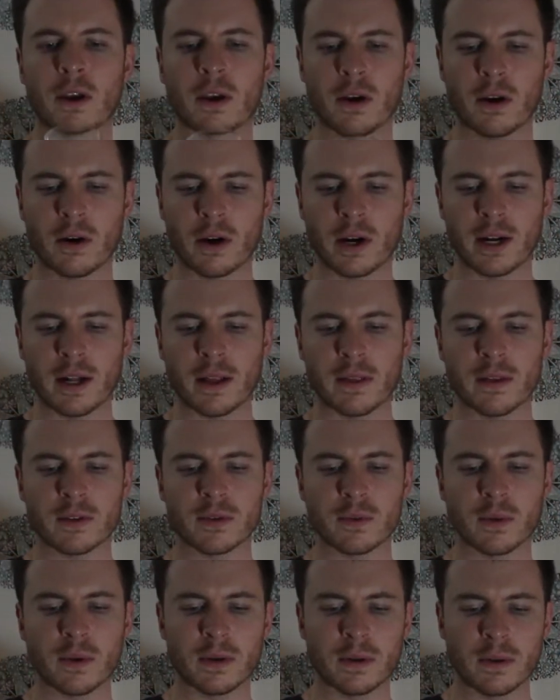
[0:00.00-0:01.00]
great on
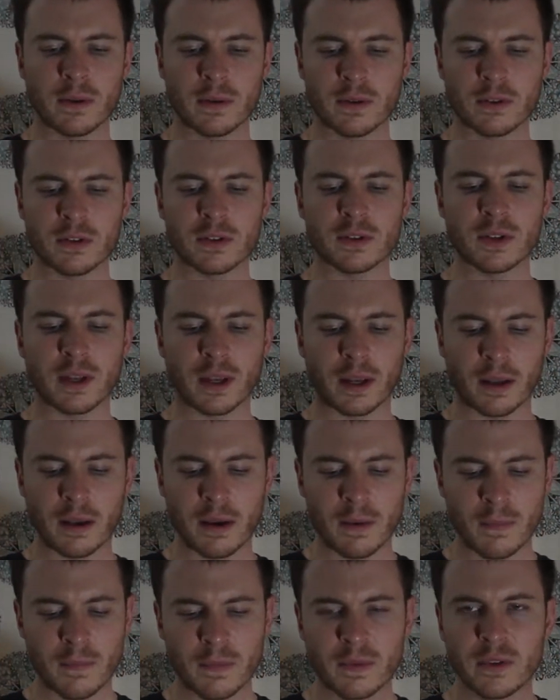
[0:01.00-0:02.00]
this one. Just like
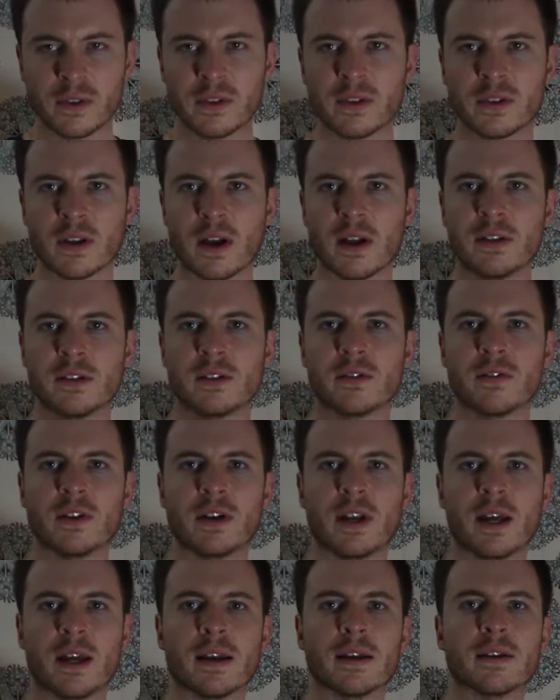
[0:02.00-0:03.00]
suds for
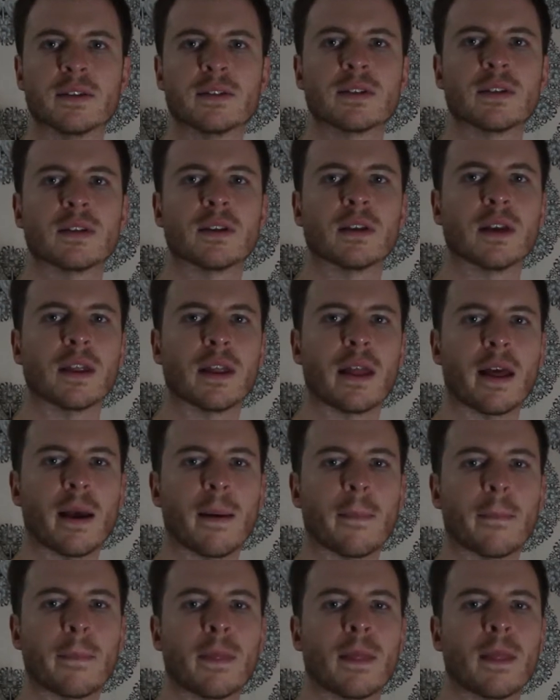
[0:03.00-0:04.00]
days. Look
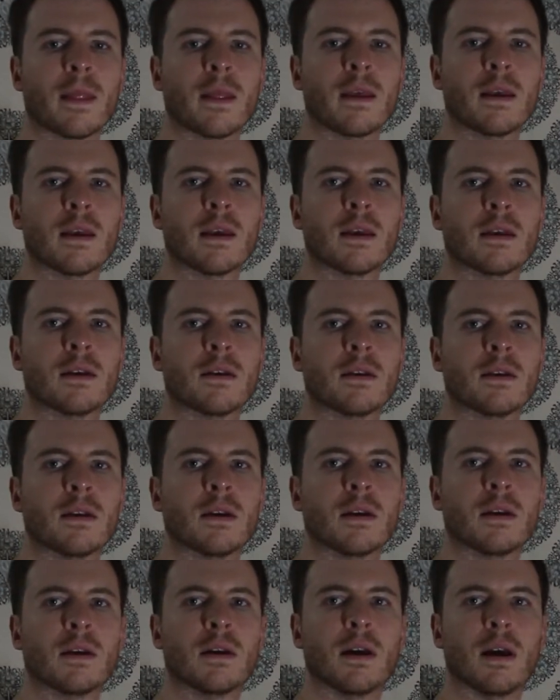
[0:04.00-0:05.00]
at
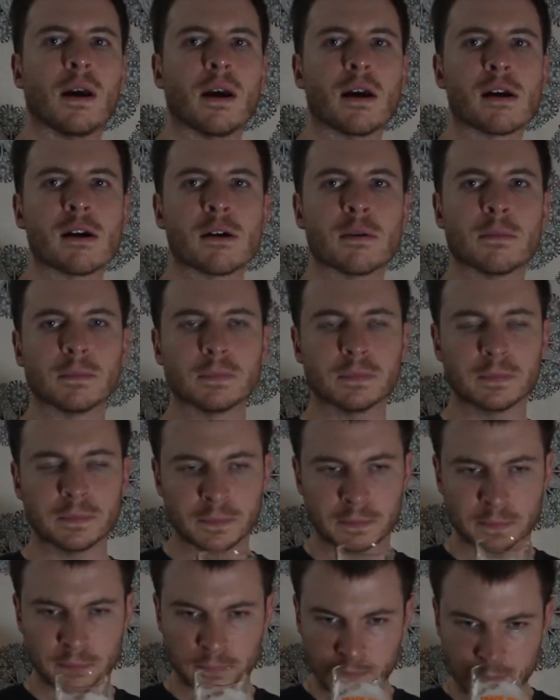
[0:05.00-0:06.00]
that.
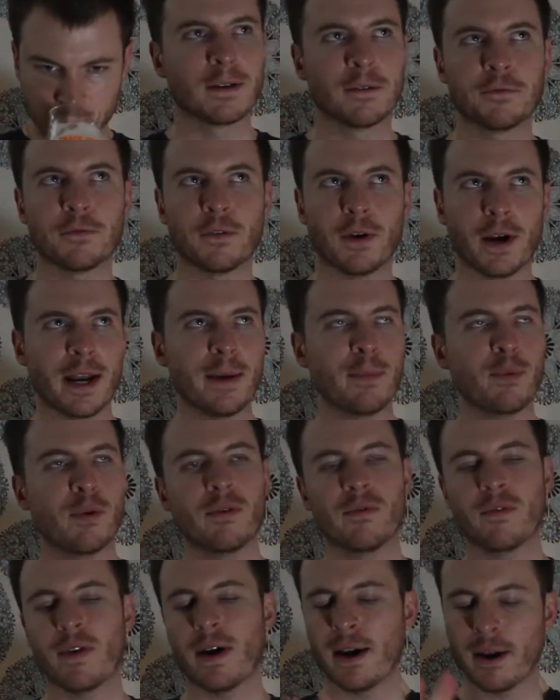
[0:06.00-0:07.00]
For
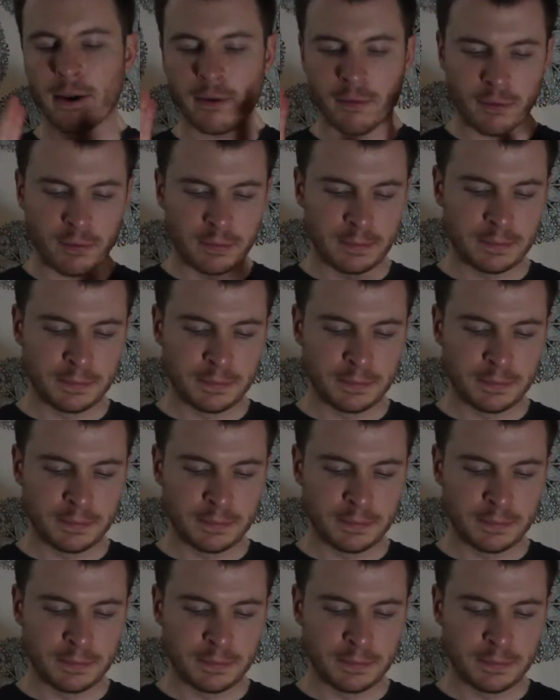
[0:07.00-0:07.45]
8.5,